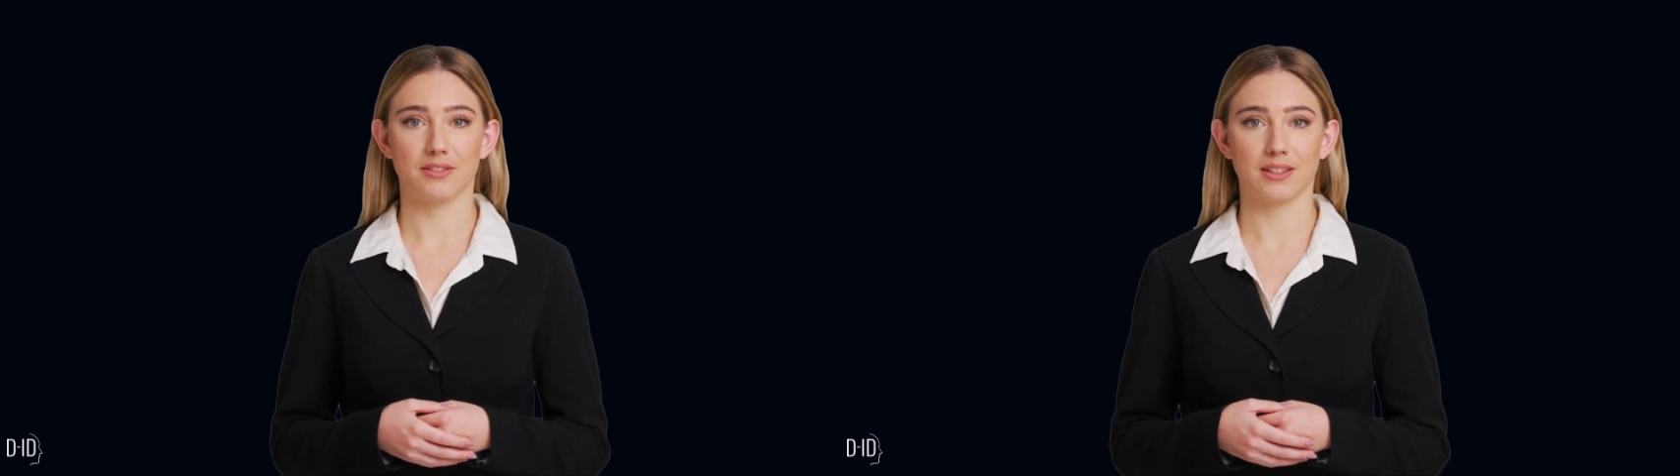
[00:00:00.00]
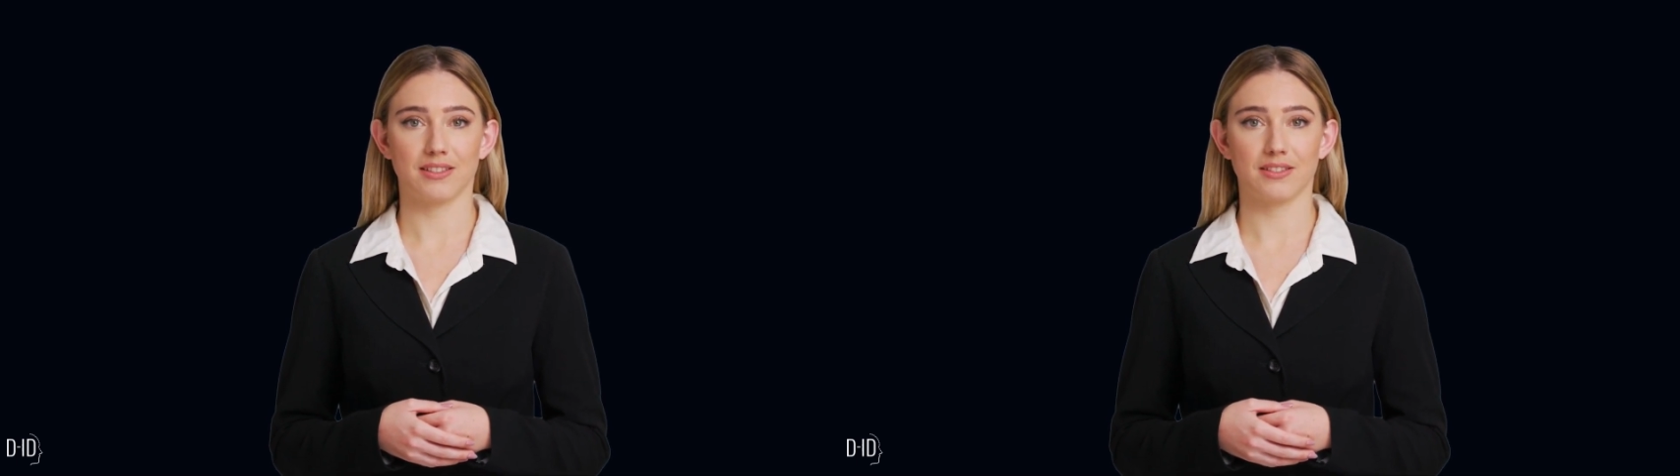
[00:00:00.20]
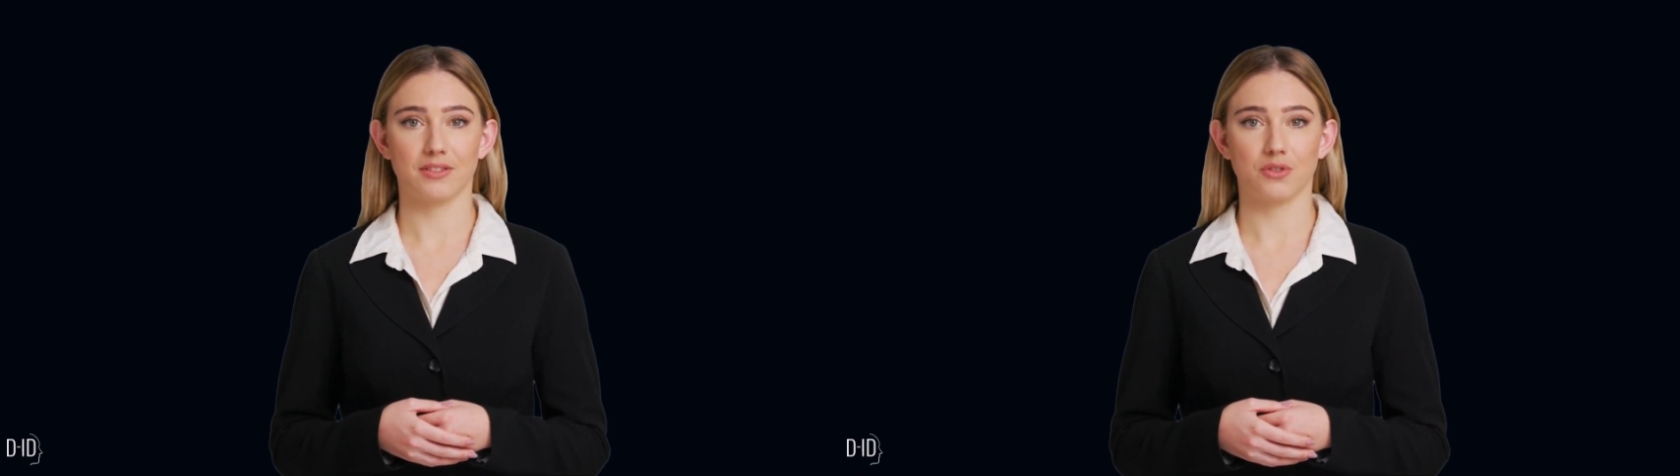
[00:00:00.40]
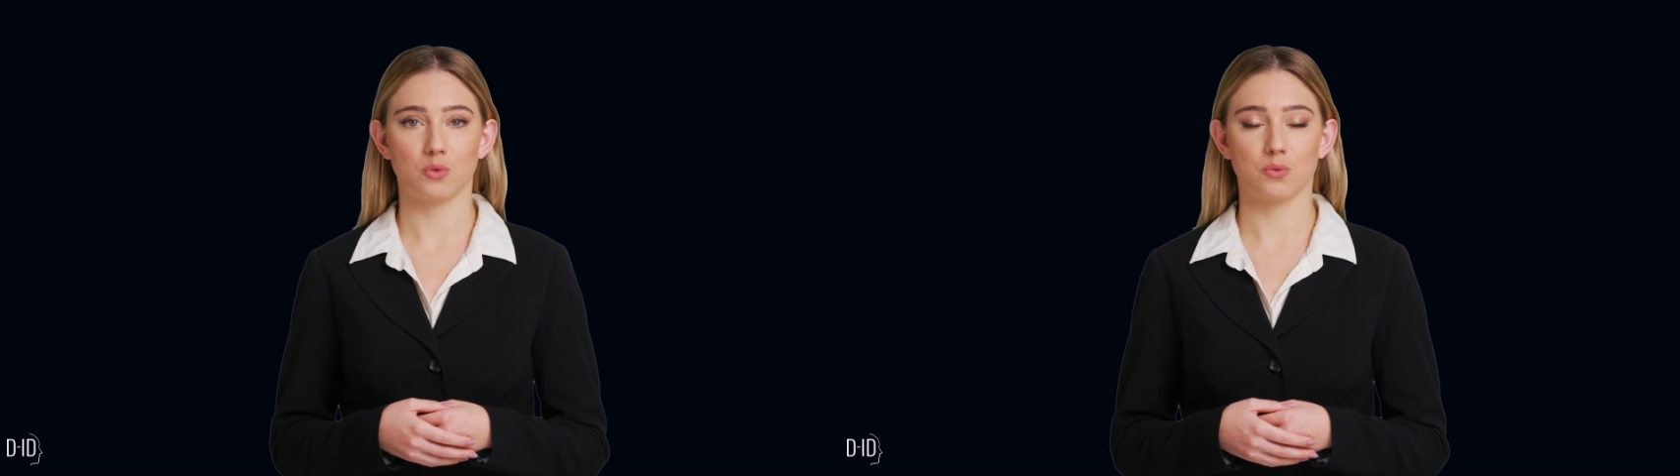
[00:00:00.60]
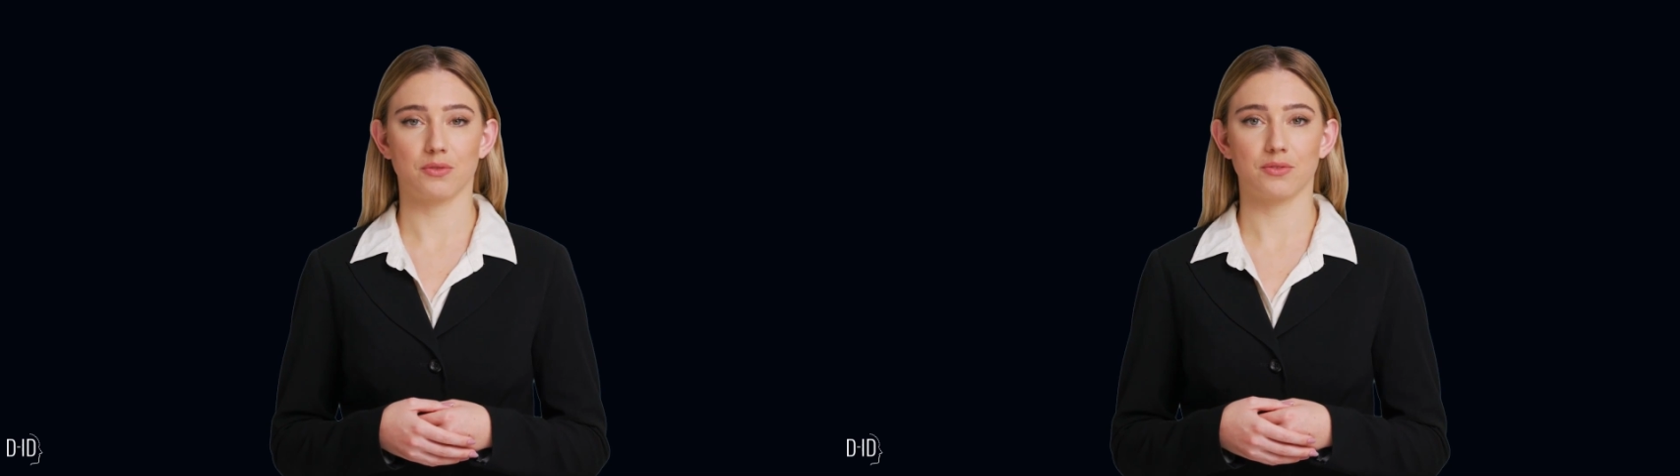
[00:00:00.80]
and testing
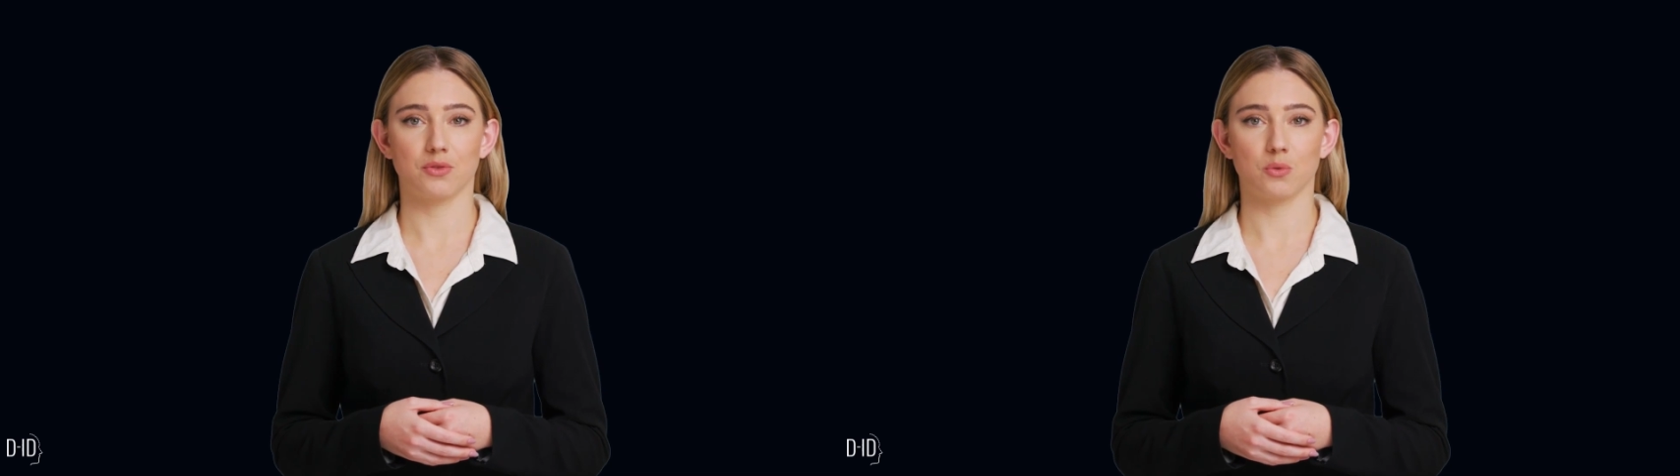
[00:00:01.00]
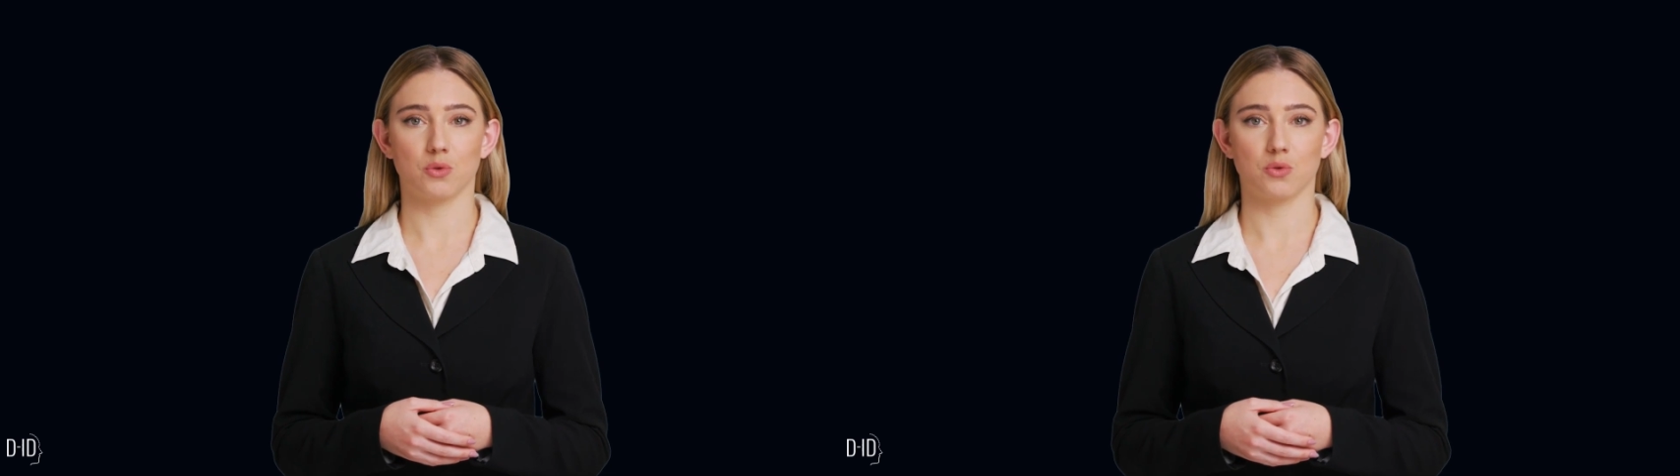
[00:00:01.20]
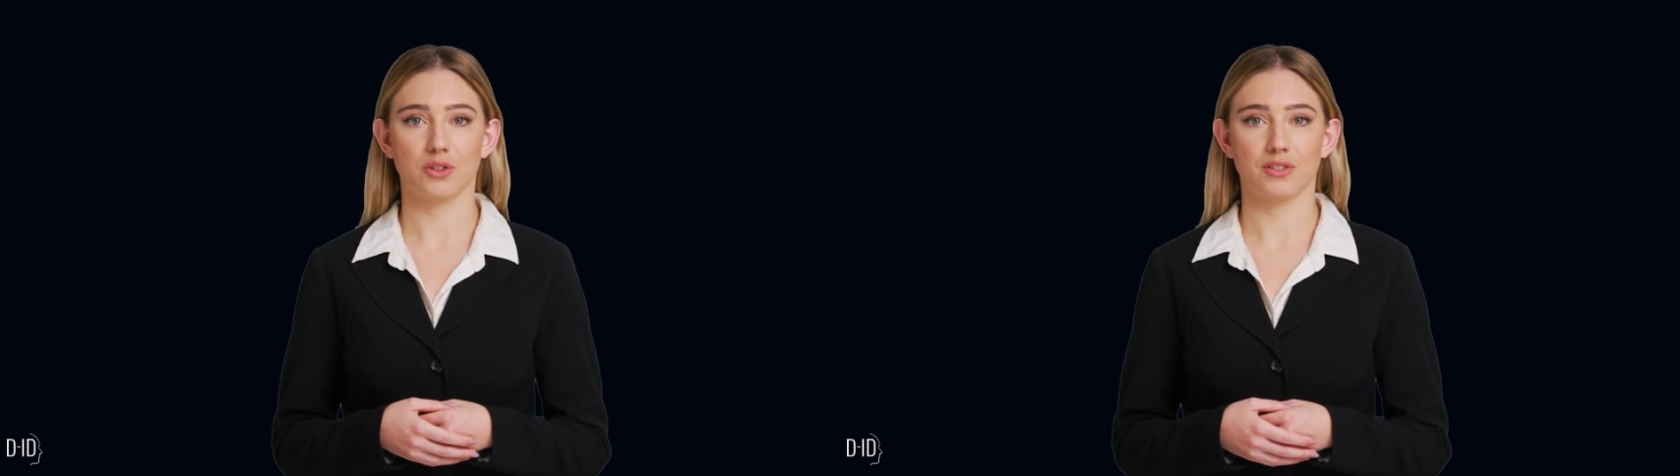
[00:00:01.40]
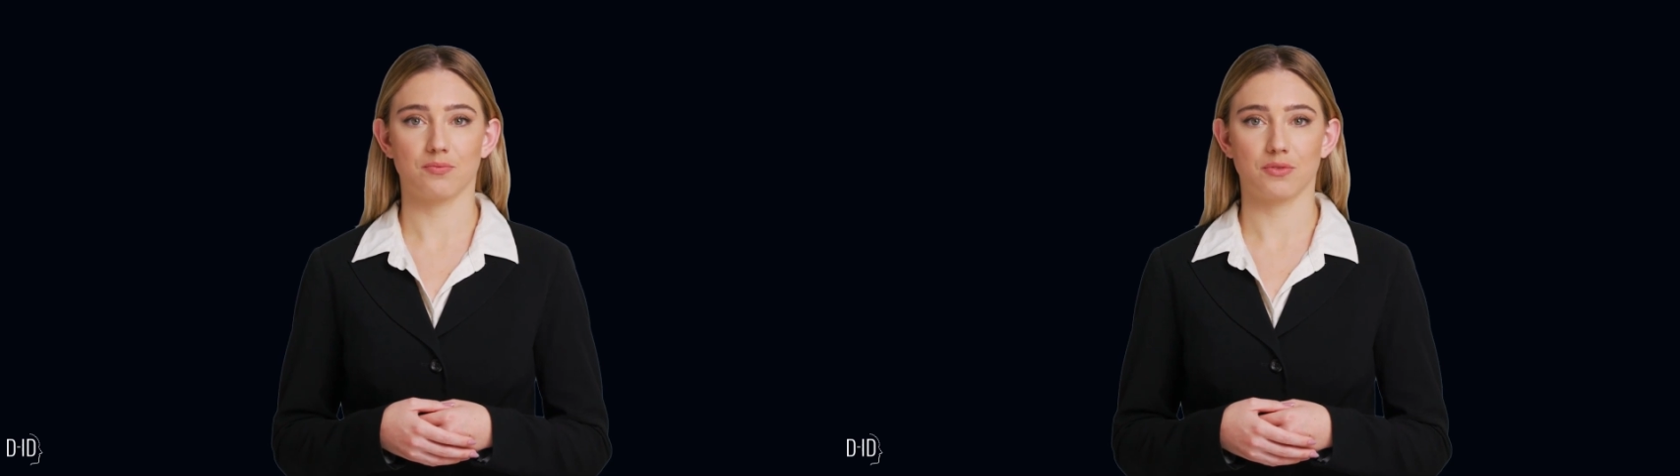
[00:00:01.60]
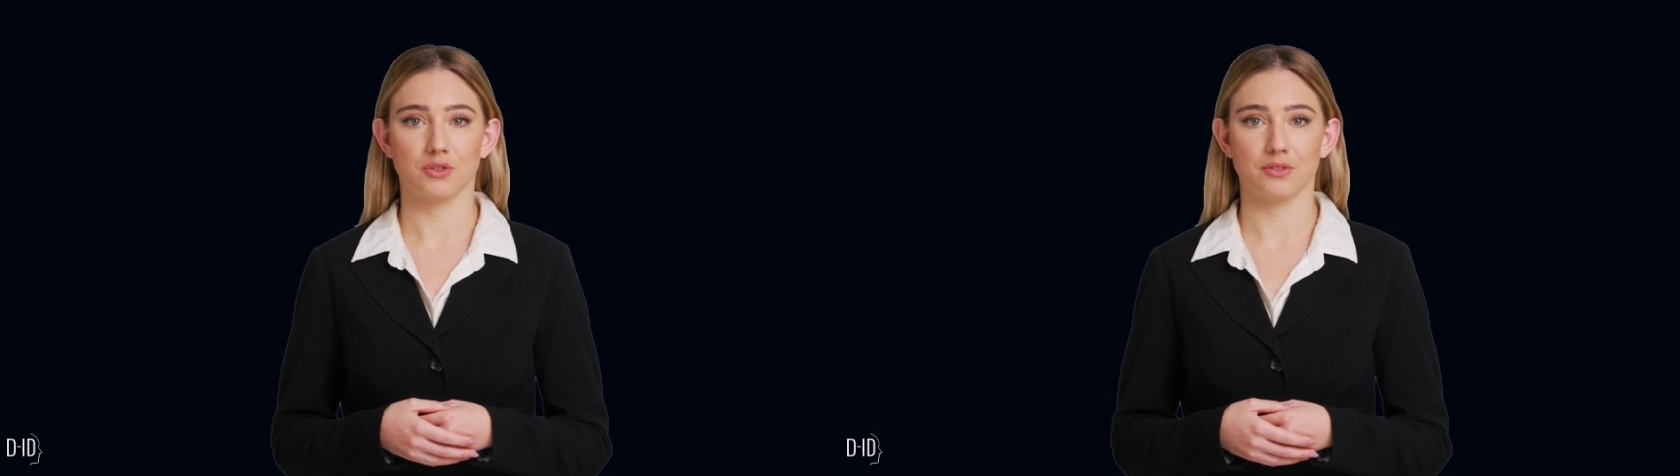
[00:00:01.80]
tools to increase
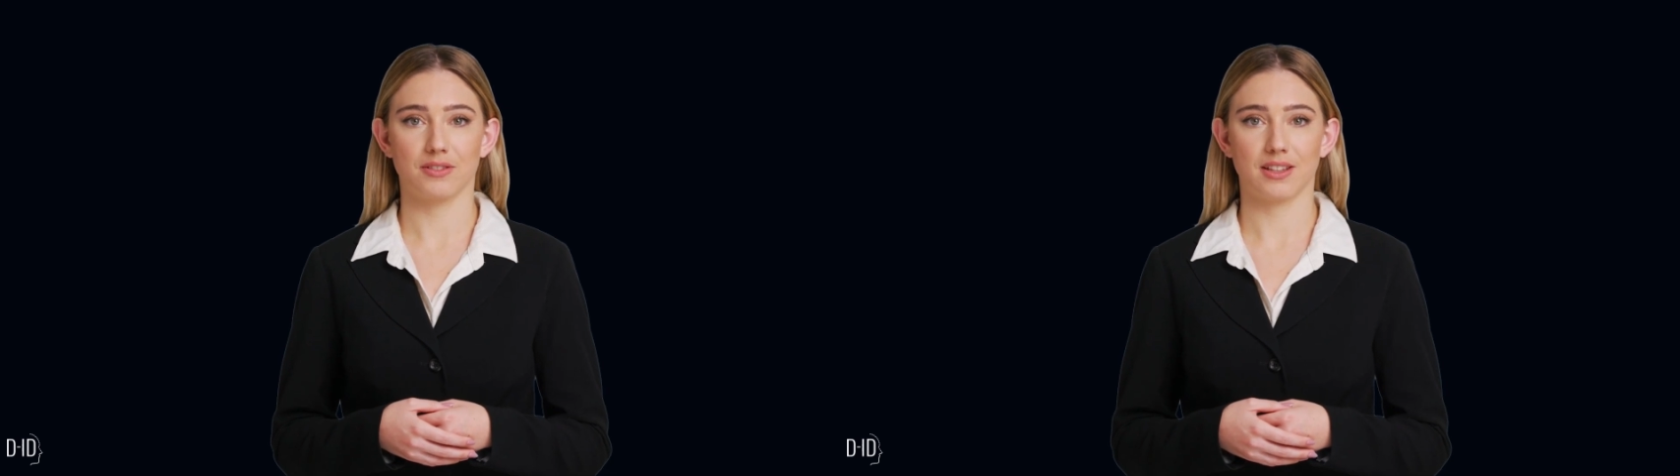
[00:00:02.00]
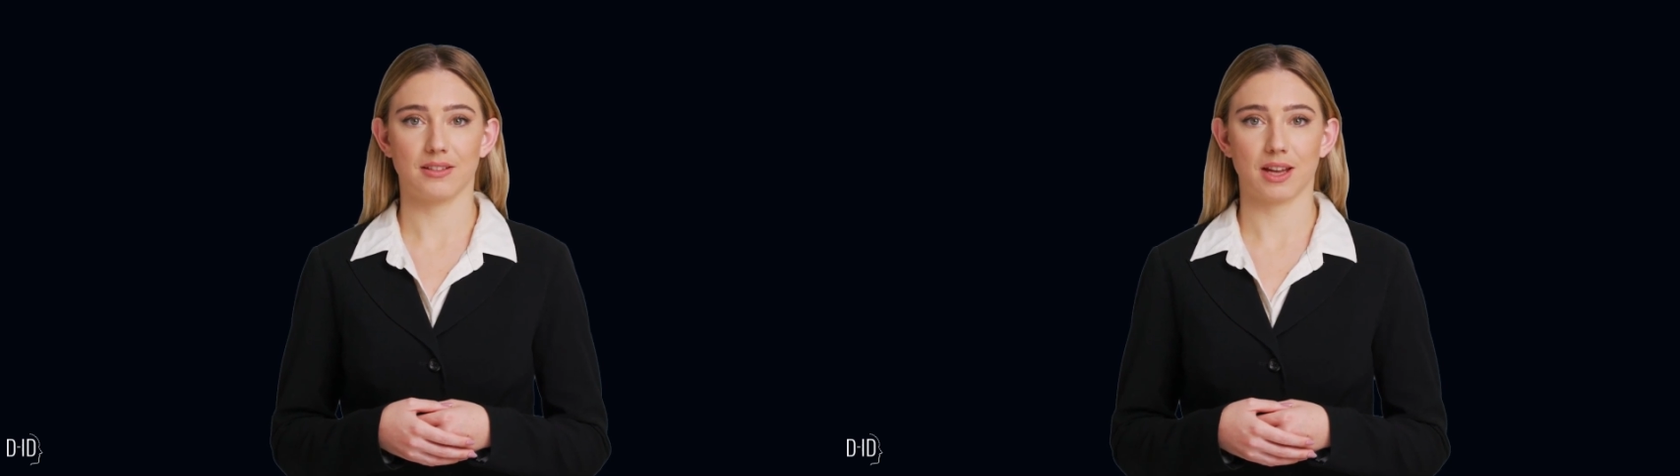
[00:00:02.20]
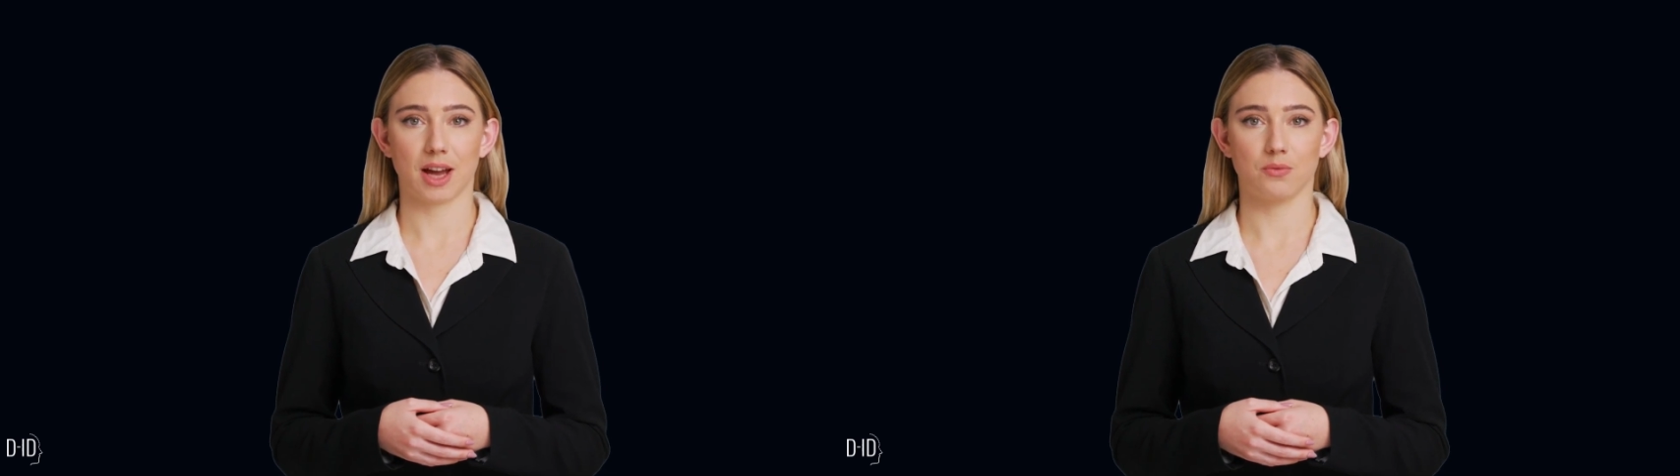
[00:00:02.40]
efficiency